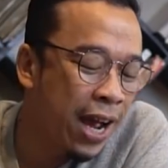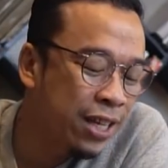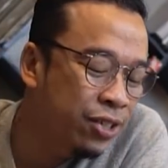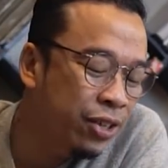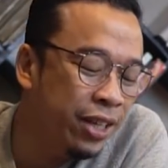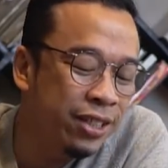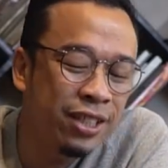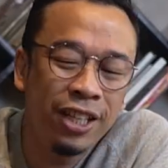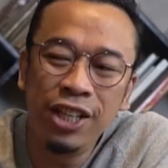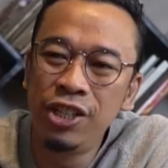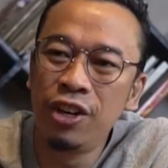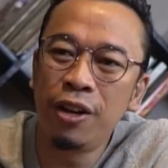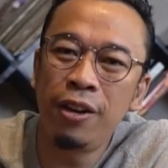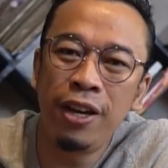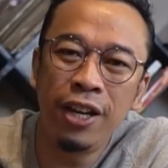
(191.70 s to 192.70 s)
as you can see
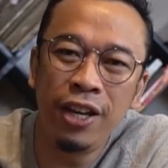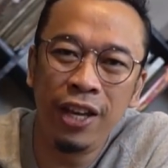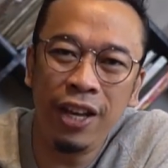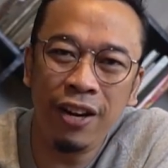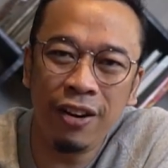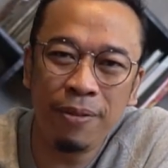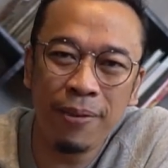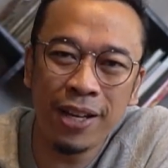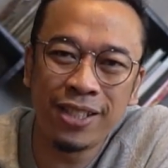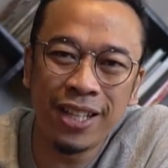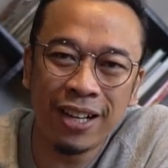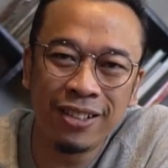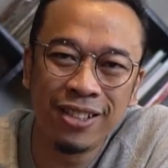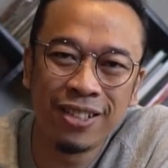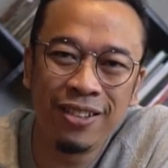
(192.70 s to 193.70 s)
here on my
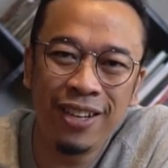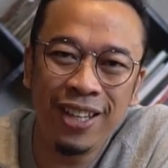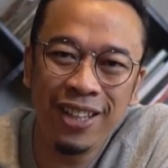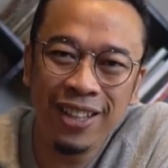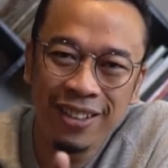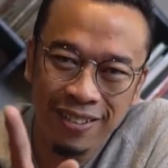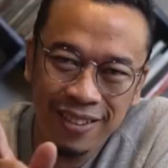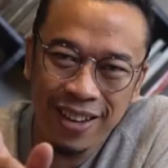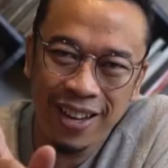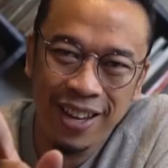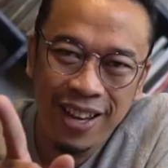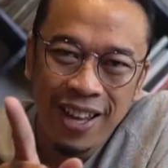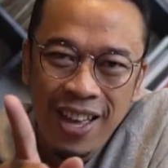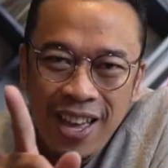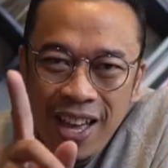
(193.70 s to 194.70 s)
second screen,
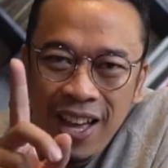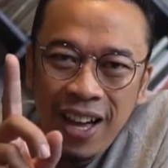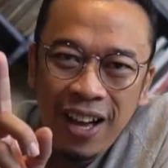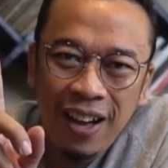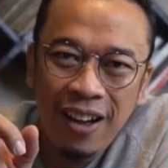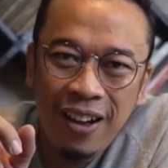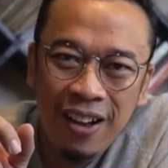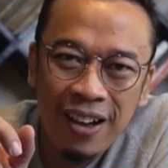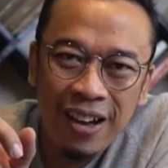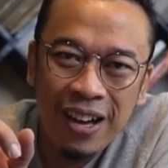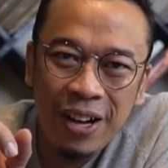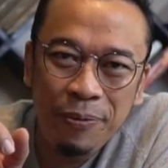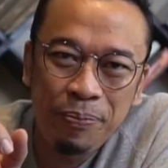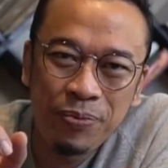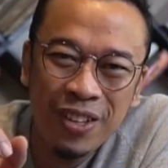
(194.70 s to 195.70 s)
okay,
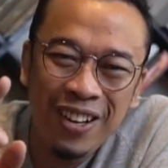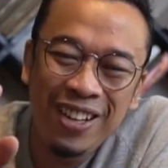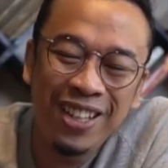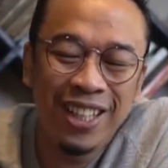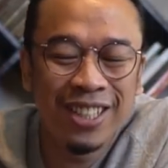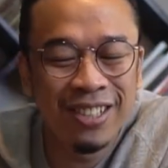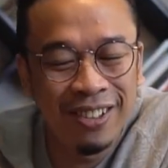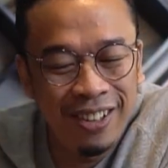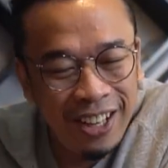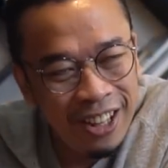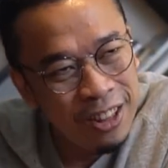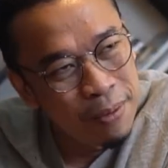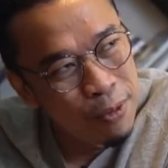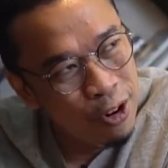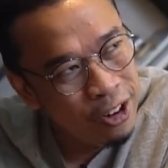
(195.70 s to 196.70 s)
it's early
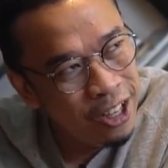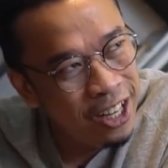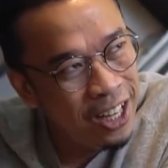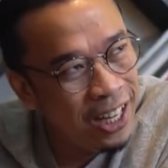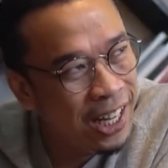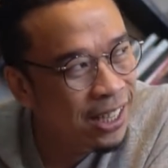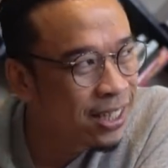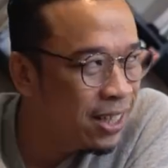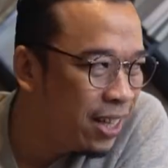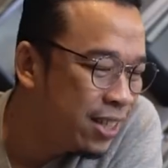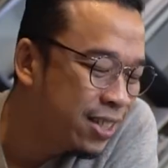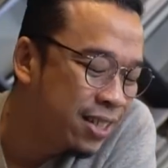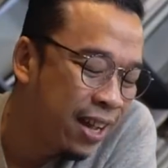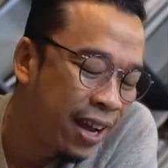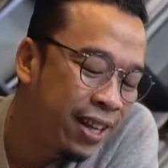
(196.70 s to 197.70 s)
in the morning. Let's say
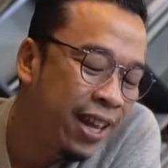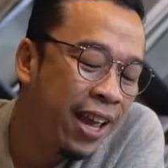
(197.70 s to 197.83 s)
it's 9